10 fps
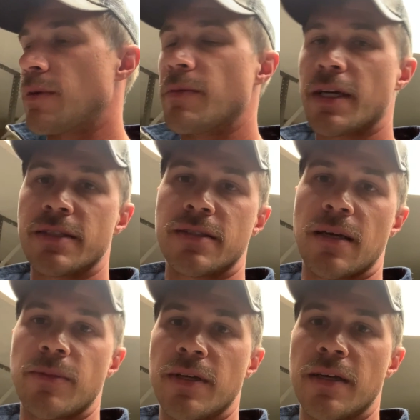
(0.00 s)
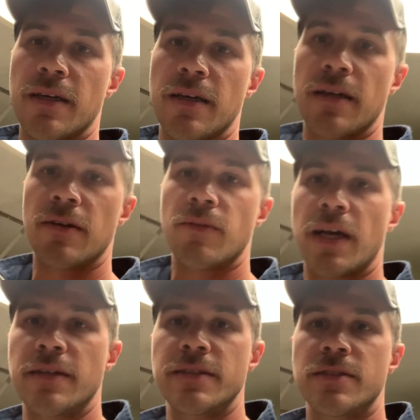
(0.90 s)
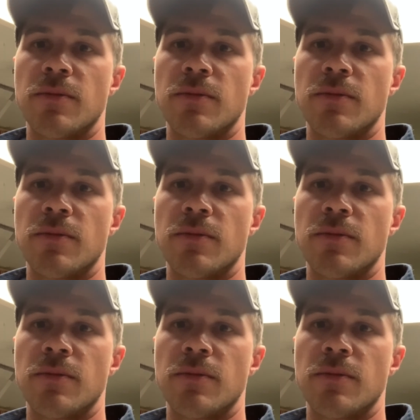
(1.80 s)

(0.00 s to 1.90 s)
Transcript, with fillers: Maybe I can stop at uh, O'Reilly's